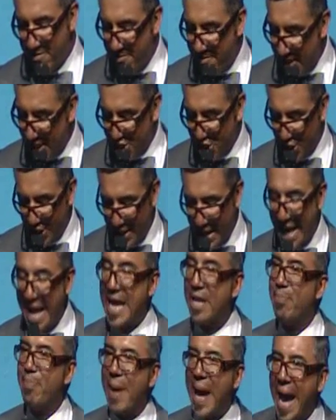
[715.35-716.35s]
vision,
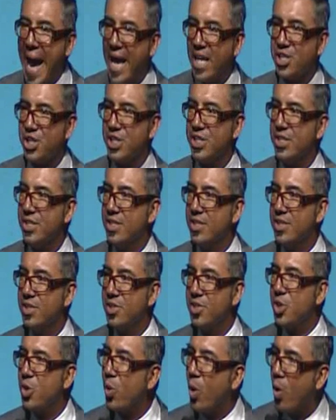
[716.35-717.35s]
and passion
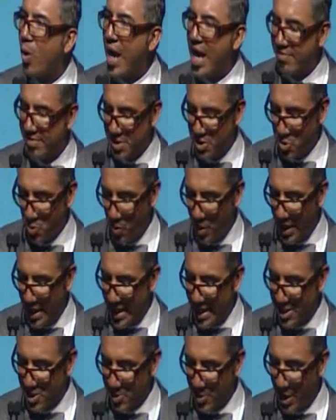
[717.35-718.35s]
to grow AVID to what it
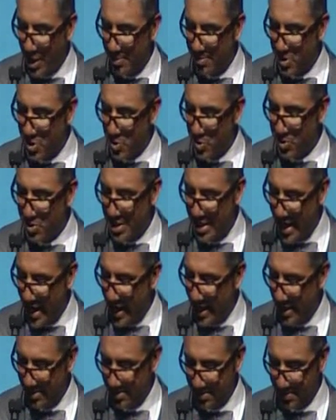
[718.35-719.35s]
has come to today.